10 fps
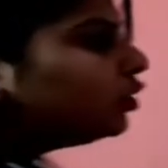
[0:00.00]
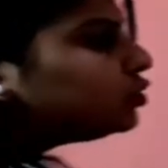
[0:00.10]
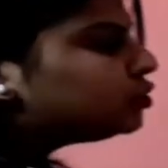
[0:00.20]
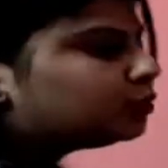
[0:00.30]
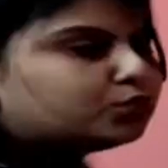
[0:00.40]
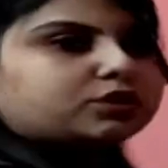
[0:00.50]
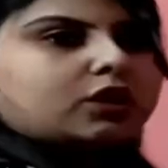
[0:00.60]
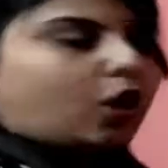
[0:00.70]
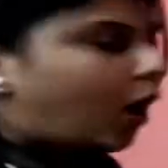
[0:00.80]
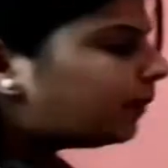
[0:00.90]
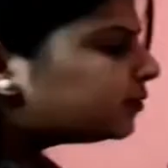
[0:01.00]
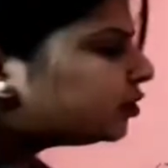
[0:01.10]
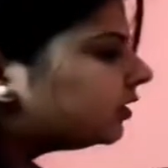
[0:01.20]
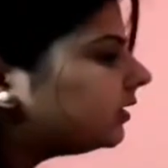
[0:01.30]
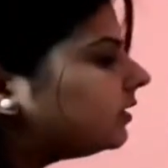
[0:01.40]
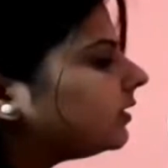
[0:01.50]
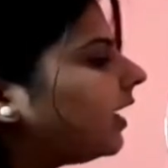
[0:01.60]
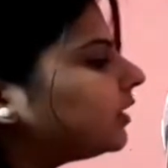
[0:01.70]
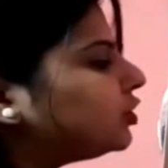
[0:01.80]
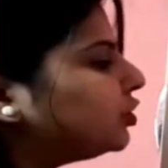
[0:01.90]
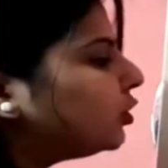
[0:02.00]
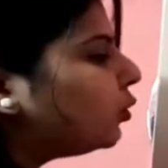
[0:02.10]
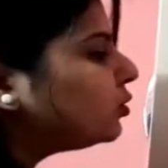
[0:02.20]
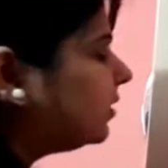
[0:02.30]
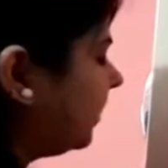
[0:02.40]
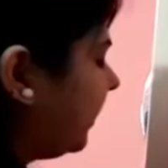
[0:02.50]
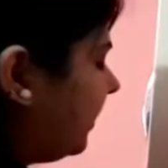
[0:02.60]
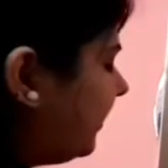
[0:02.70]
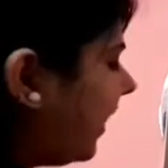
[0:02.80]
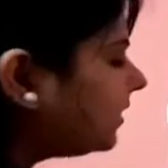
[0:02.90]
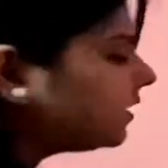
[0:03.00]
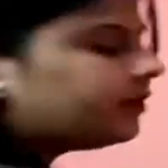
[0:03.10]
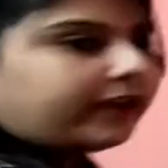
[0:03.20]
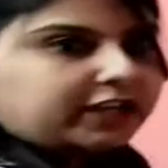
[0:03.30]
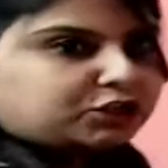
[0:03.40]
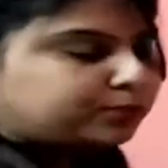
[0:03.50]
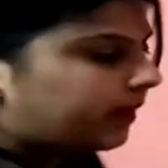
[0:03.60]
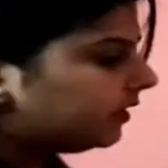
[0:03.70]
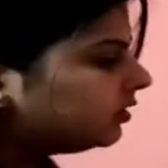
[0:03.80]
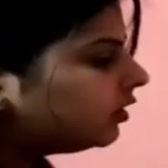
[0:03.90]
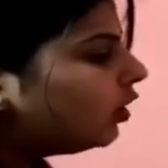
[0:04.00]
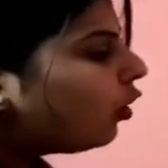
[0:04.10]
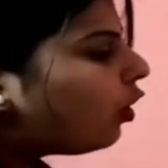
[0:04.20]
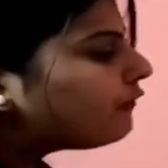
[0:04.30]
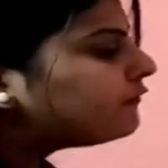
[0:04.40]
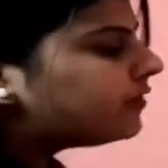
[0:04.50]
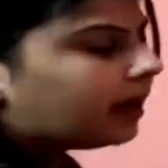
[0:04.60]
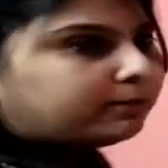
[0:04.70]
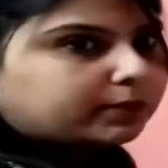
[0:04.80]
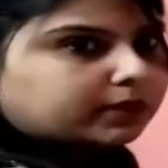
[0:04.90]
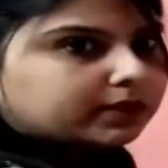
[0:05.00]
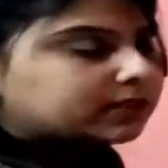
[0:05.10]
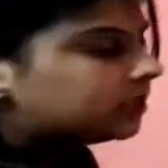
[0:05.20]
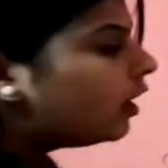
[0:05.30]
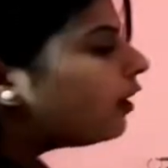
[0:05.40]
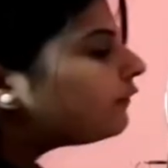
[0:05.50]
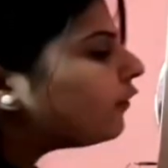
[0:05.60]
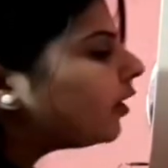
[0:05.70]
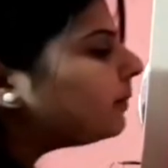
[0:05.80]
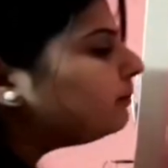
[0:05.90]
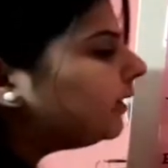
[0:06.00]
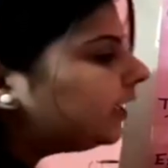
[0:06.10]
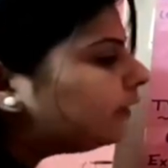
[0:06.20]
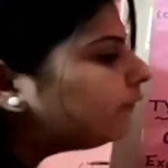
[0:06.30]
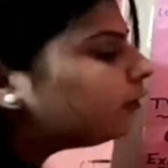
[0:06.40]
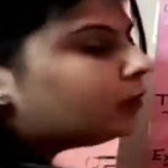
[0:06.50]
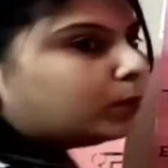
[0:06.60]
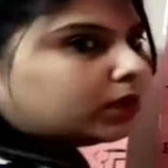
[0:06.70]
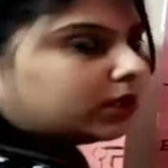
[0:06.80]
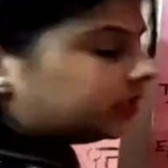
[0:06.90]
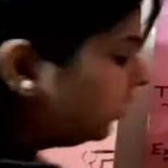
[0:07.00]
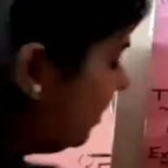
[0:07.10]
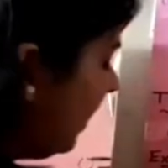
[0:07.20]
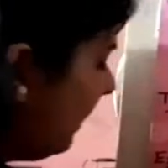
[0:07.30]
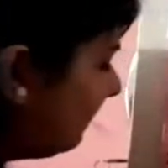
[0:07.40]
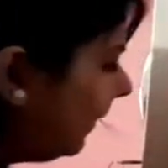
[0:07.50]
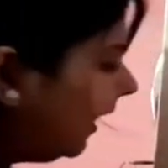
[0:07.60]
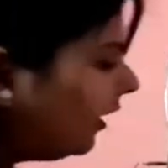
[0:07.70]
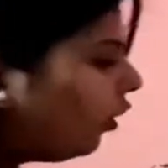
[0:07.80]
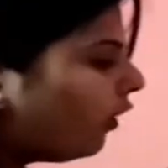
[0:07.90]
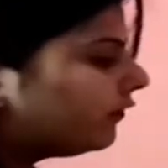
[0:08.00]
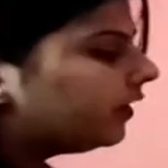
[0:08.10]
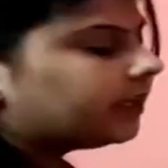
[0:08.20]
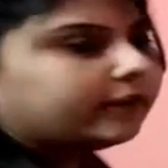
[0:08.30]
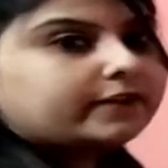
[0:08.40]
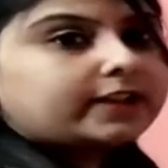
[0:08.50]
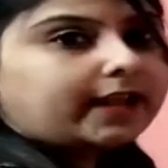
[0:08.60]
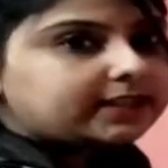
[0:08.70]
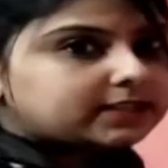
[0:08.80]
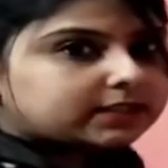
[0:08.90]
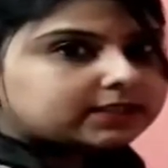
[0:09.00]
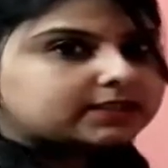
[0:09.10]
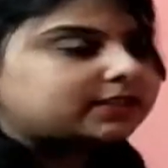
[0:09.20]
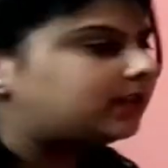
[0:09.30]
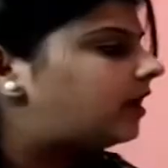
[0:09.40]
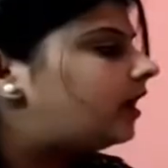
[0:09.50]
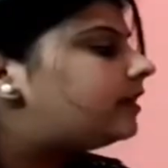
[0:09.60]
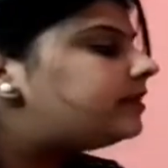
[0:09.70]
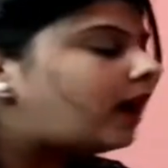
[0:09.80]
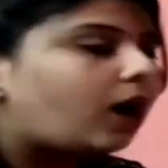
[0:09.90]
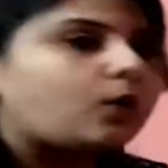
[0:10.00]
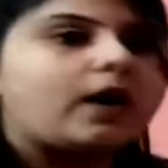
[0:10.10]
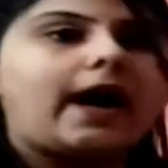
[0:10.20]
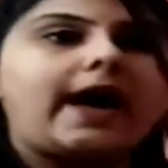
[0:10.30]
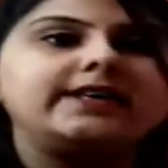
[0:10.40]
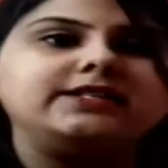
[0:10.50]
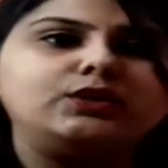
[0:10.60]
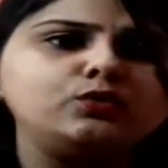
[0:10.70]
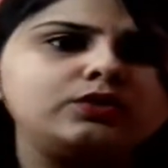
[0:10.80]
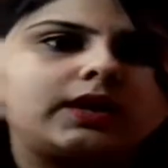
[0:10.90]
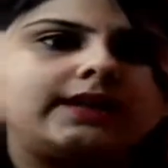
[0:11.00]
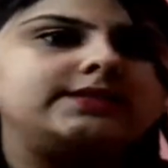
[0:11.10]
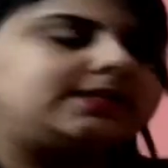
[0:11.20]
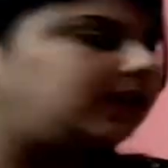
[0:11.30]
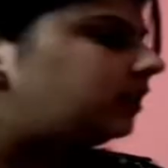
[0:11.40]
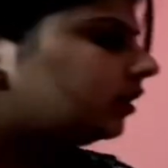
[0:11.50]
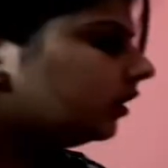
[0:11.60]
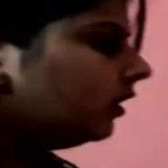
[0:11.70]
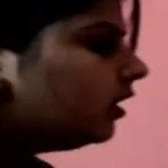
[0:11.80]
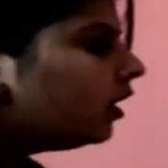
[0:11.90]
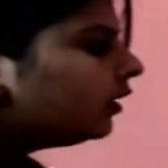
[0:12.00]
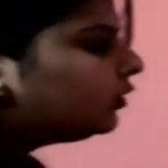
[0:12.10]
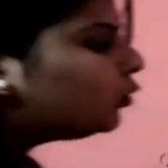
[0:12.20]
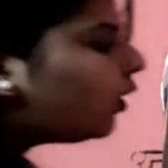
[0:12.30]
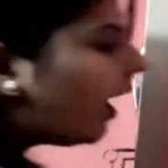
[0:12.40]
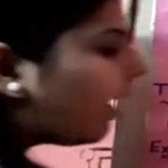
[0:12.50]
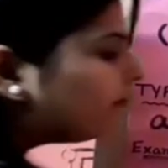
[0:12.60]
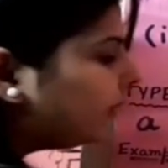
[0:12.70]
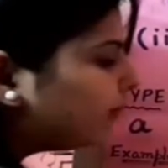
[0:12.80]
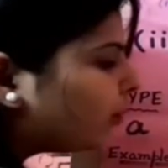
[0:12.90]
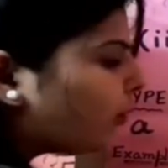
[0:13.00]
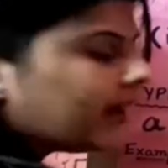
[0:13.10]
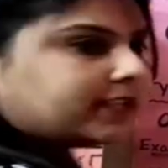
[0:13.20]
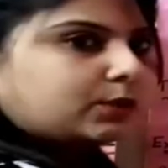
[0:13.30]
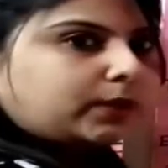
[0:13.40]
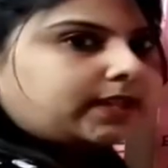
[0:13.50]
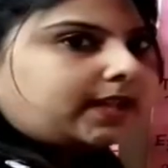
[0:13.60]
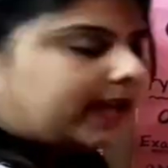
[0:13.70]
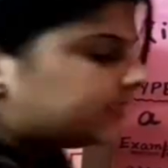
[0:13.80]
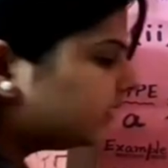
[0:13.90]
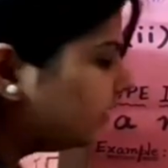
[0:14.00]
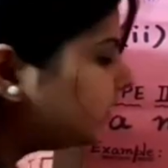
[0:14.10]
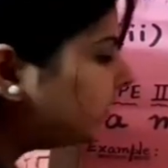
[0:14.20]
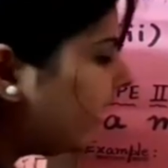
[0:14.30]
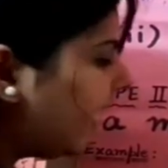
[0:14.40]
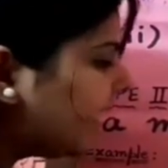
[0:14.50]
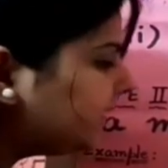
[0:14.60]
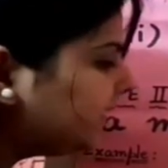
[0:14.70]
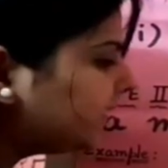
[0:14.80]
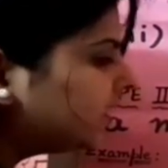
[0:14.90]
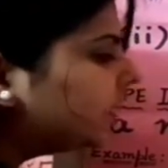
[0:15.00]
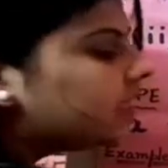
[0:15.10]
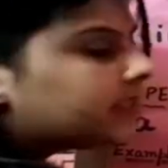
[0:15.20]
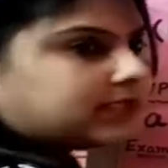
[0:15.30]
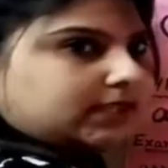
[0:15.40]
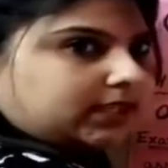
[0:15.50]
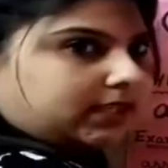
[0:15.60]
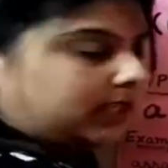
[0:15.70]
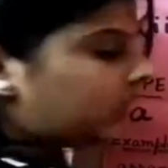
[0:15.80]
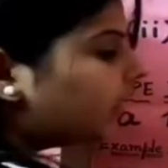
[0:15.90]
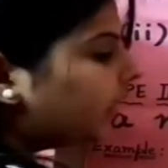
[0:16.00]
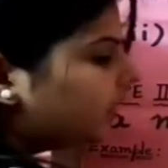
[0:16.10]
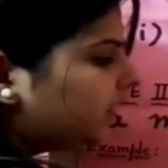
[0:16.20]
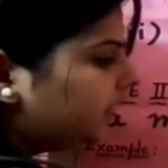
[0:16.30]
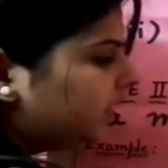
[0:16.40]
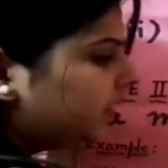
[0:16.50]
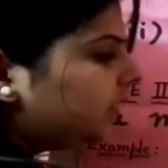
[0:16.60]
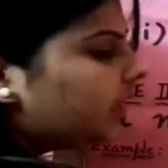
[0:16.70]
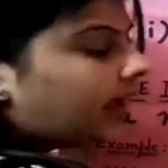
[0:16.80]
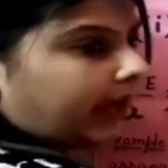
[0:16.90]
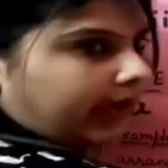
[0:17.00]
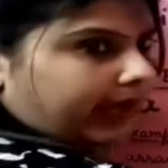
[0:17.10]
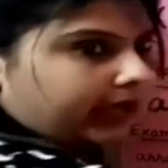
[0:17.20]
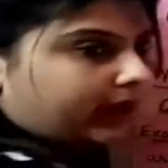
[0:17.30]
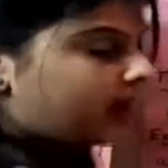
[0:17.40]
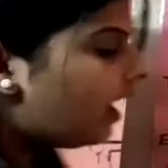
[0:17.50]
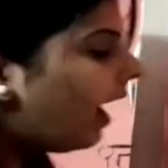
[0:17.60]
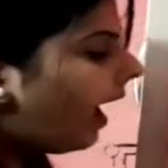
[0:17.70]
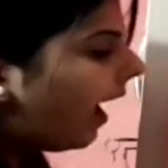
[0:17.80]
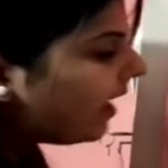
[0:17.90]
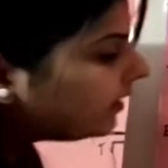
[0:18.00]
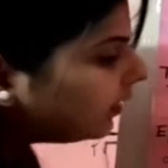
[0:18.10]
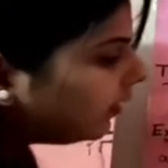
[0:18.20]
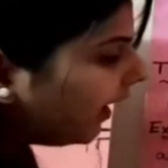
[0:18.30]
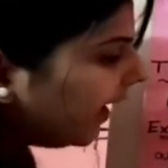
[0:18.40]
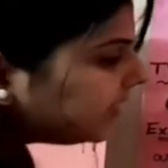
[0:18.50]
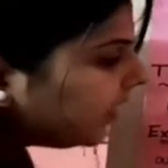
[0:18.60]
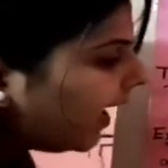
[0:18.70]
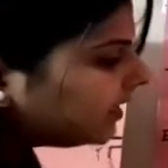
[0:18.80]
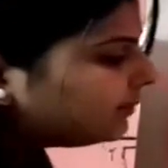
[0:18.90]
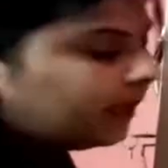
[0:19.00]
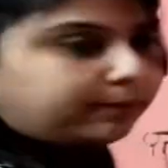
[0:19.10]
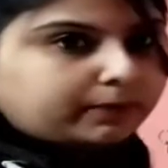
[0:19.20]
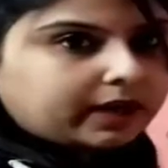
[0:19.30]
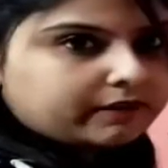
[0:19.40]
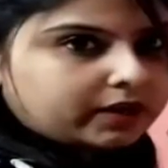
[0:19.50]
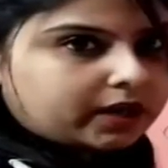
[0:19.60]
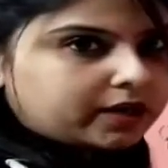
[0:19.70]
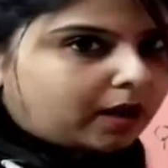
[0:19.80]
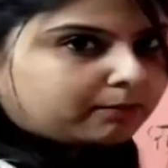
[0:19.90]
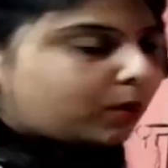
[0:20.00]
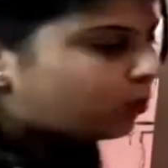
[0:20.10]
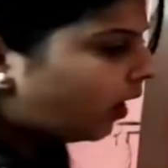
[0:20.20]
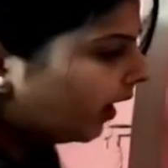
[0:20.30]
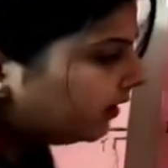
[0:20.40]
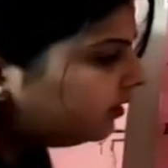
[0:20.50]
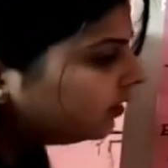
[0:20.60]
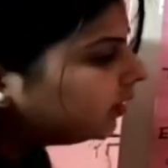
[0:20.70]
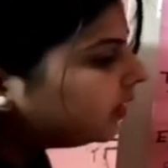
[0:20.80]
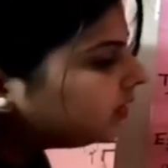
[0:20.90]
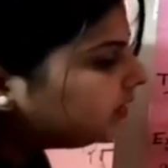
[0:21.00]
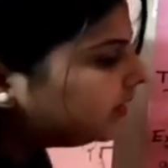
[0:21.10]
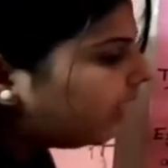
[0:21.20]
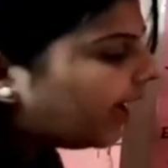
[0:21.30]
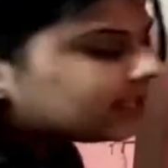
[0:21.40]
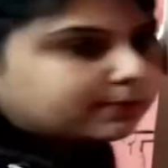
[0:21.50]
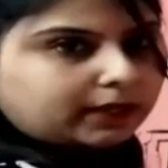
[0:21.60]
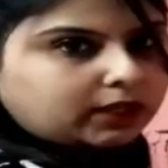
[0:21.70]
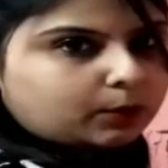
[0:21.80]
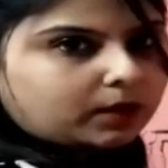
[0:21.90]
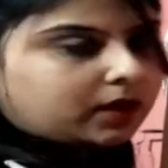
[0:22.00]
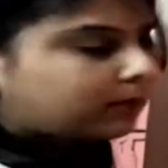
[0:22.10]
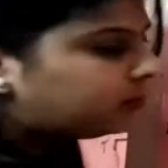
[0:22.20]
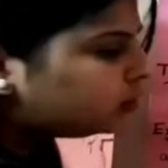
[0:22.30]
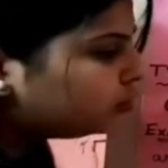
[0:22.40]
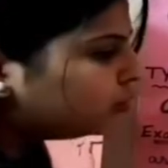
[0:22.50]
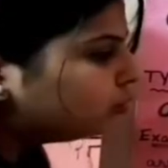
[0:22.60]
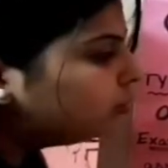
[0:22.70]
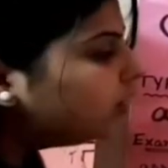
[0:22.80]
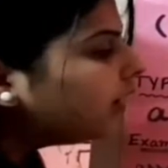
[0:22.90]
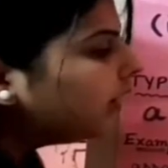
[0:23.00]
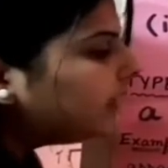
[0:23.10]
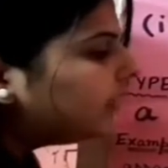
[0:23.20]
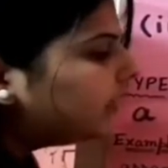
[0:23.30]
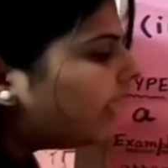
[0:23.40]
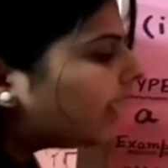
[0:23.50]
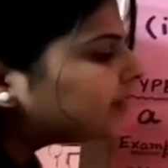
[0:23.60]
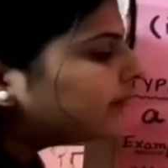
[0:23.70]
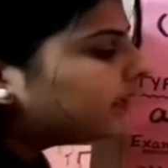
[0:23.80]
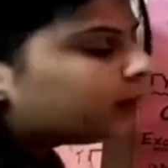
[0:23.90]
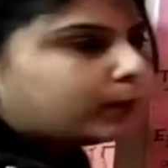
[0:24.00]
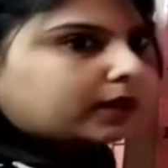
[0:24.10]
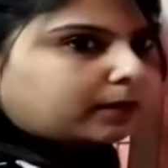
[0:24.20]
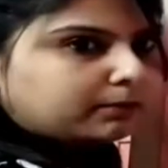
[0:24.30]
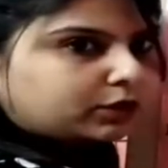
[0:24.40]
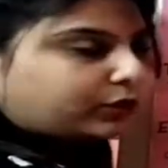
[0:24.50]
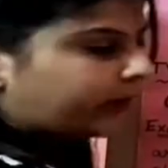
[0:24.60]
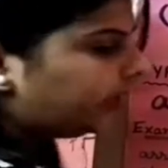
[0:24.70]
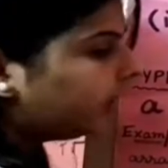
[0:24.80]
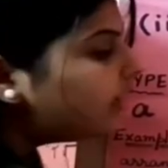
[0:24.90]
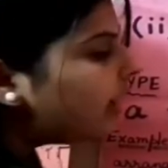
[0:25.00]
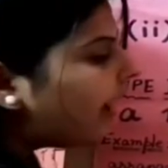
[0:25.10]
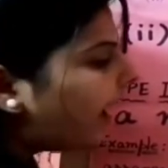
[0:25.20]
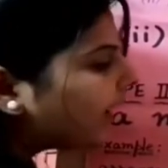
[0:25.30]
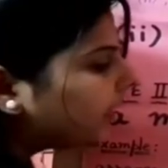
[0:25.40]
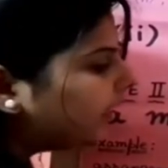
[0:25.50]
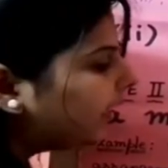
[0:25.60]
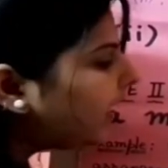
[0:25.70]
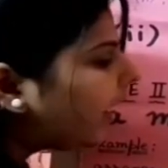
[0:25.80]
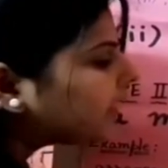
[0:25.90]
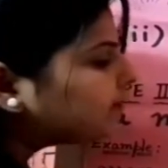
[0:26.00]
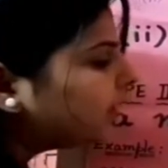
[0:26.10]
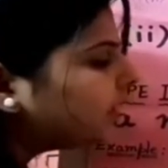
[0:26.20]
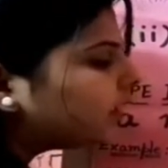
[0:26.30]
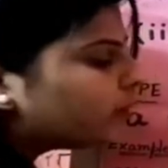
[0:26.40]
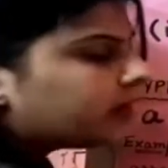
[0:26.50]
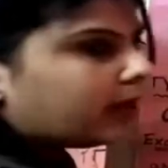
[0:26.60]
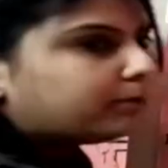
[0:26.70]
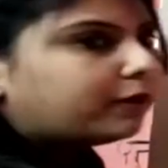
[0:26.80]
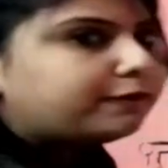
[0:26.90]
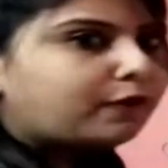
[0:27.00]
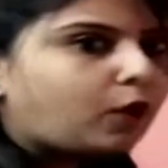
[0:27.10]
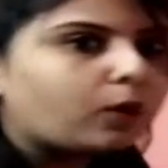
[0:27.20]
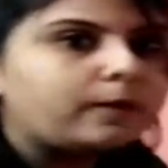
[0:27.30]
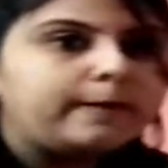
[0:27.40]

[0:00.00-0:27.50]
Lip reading: Choose the option that shows the correct arrangement of numbers for a meaningful word made of the given letters. Now, as you can see here, you have been provided with the letters S, T, E, A. And S has been given a number 1, T has been given number 2, E has been given number 3 and A has been given number 4.